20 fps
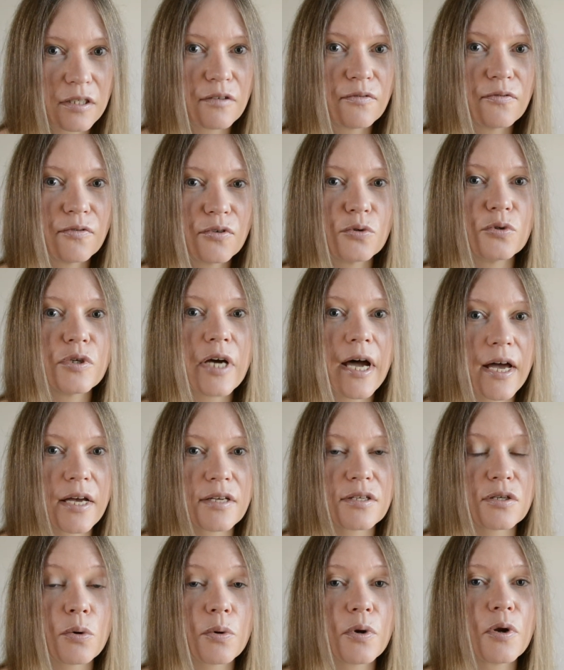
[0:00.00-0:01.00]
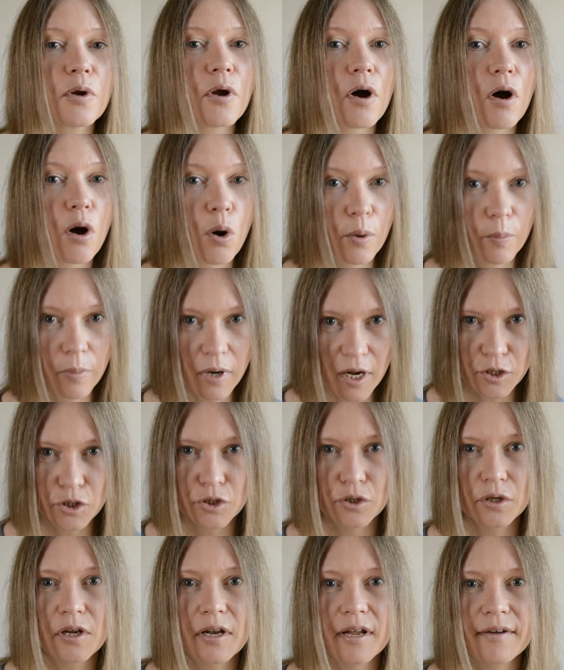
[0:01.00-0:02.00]
the food has on our blood
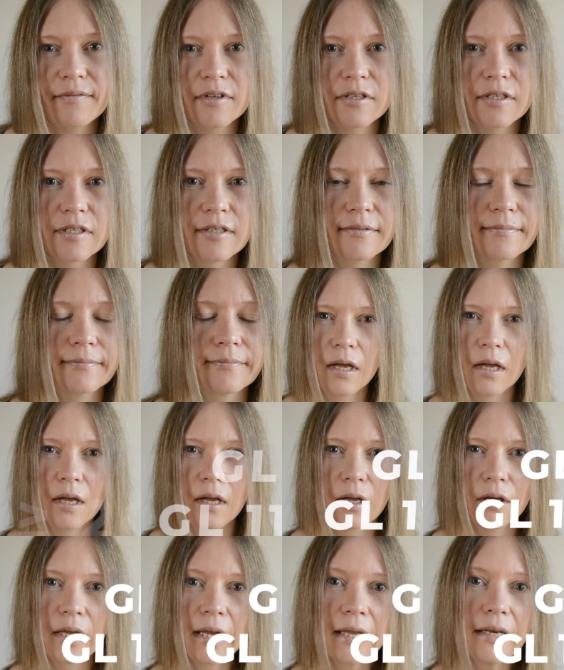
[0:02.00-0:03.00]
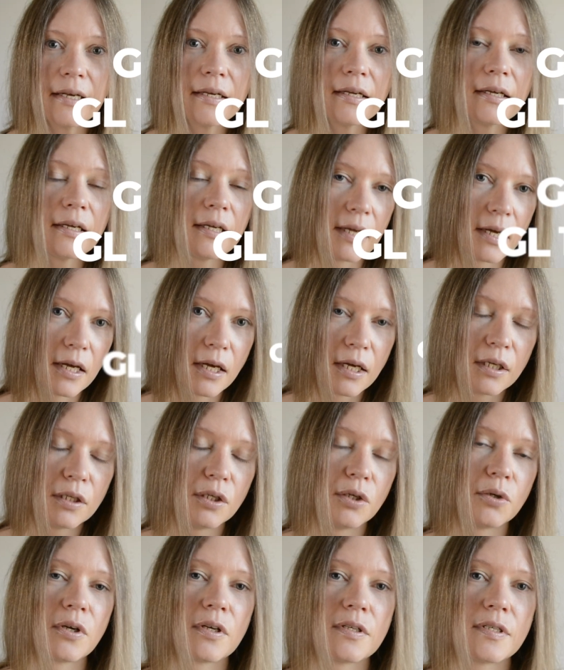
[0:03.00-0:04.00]
sugar levels. Again, here
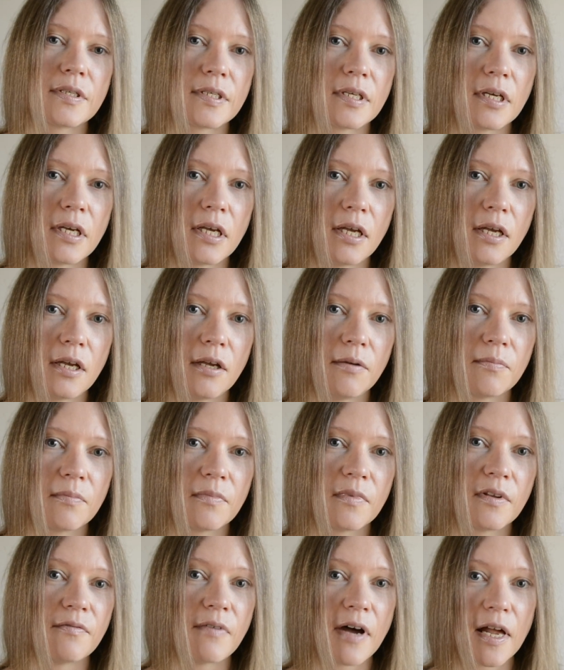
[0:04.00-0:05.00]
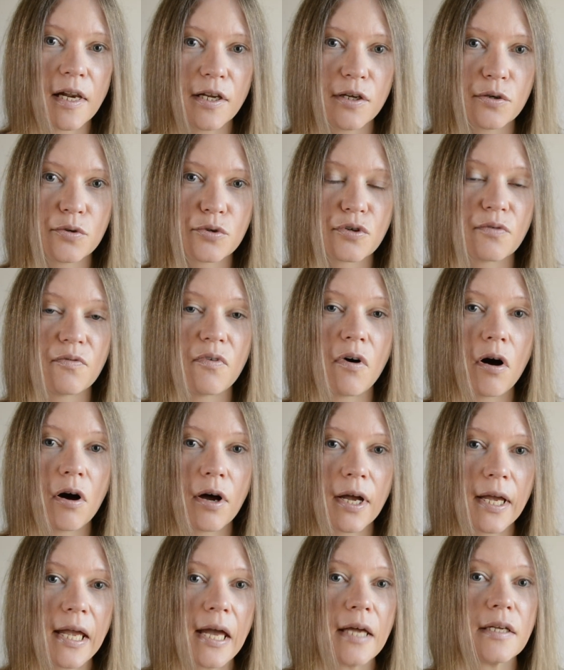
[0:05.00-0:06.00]
you can see the values of
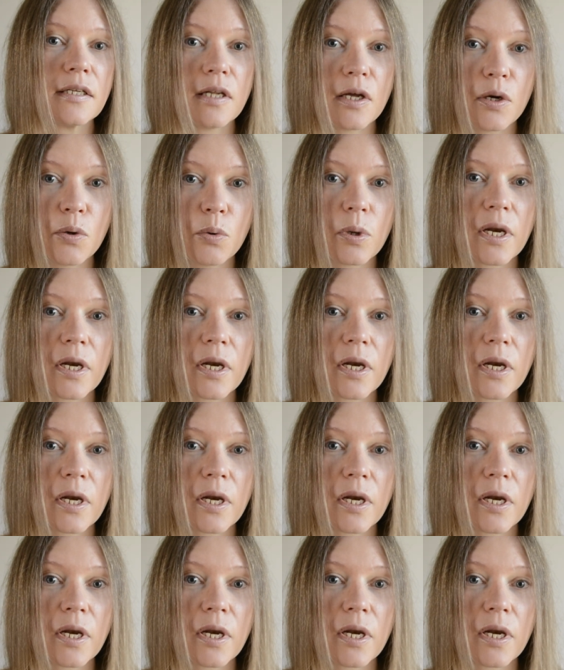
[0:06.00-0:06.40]
high and low